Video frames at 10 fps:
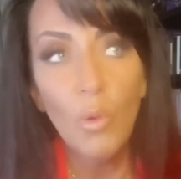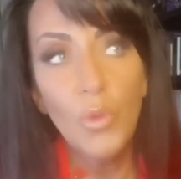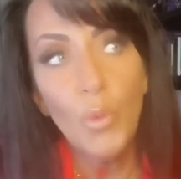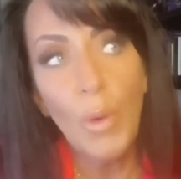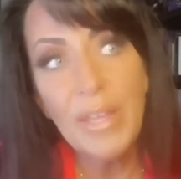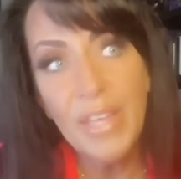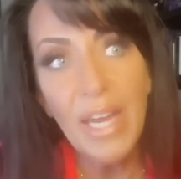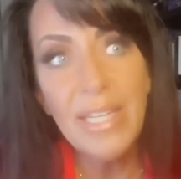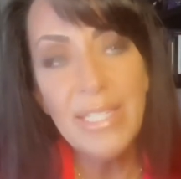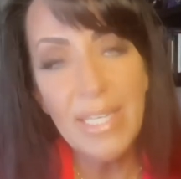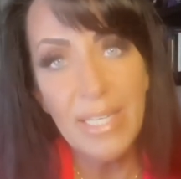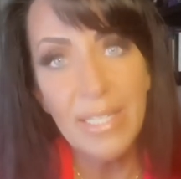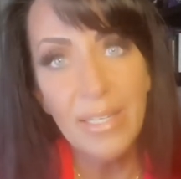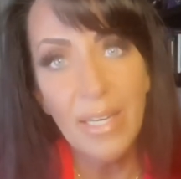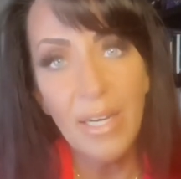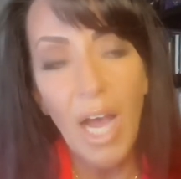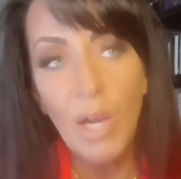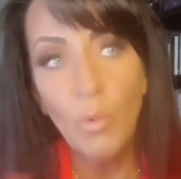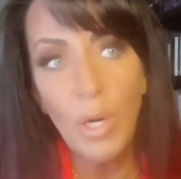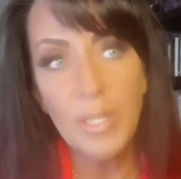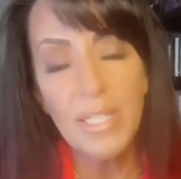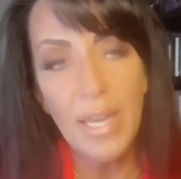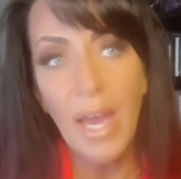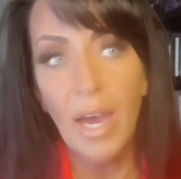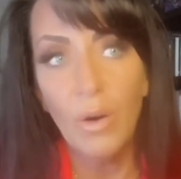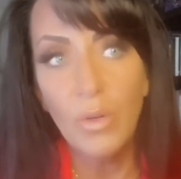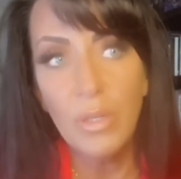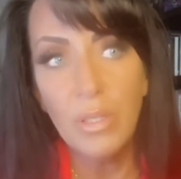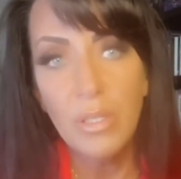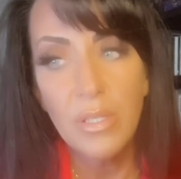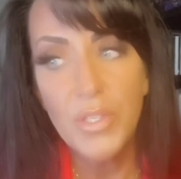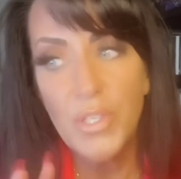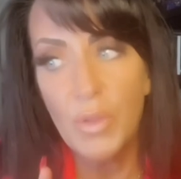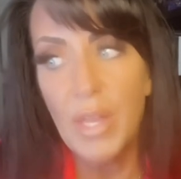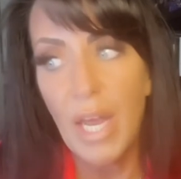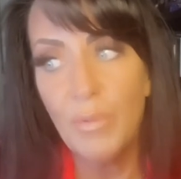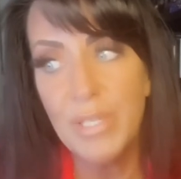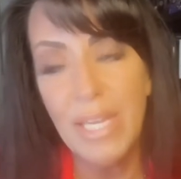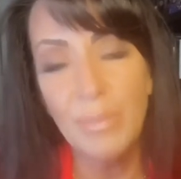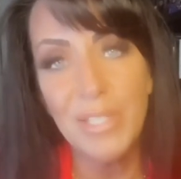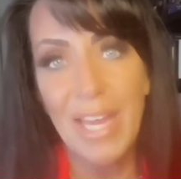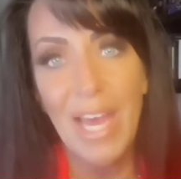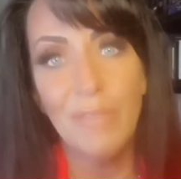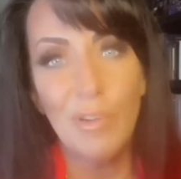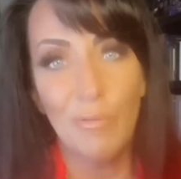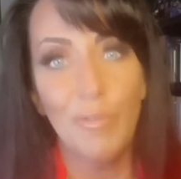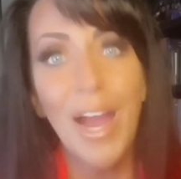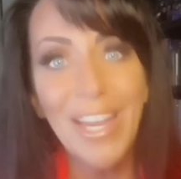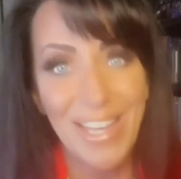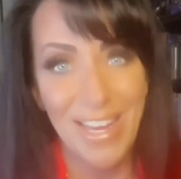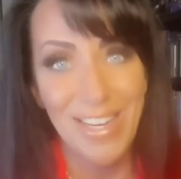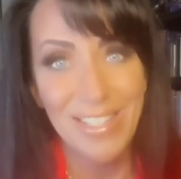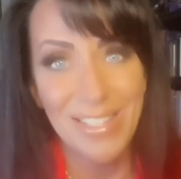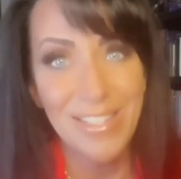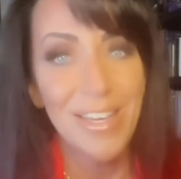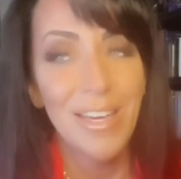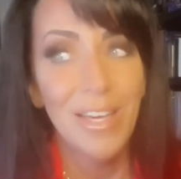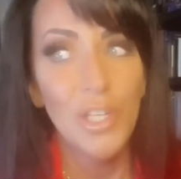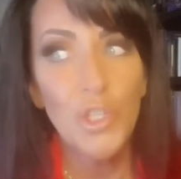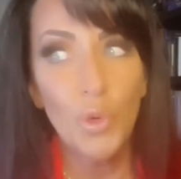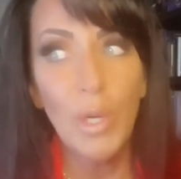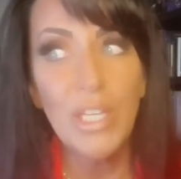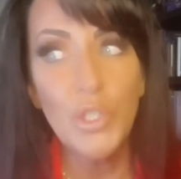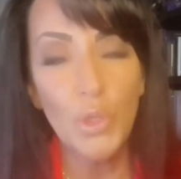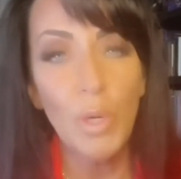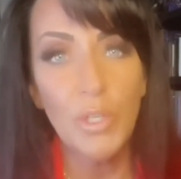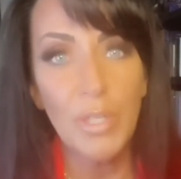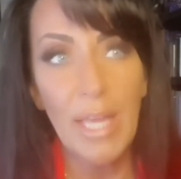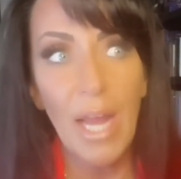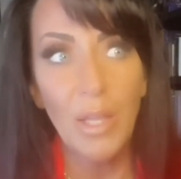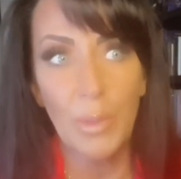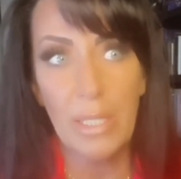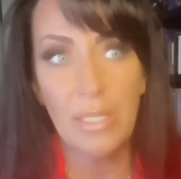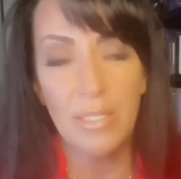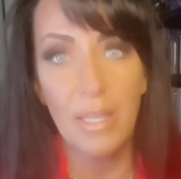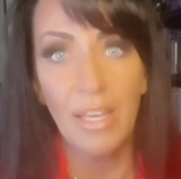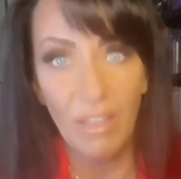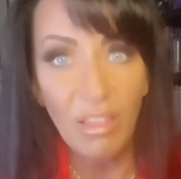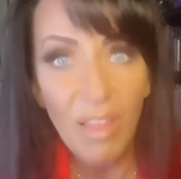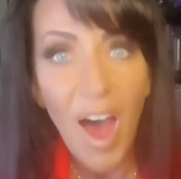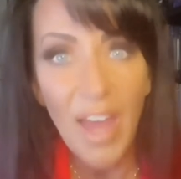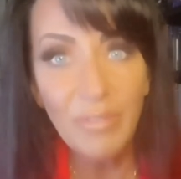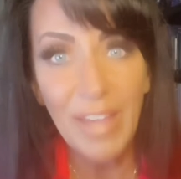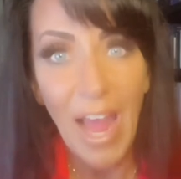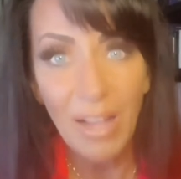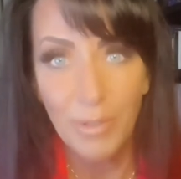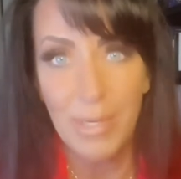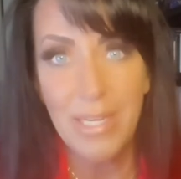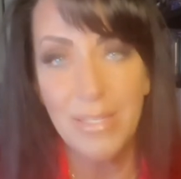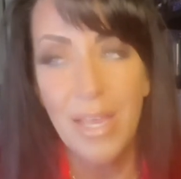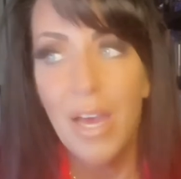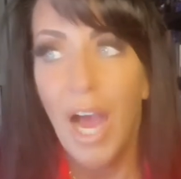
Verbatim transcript: the way that I did it, I worked it out so that I was able to have on Fridays 2,200 calories, like a lot of calories.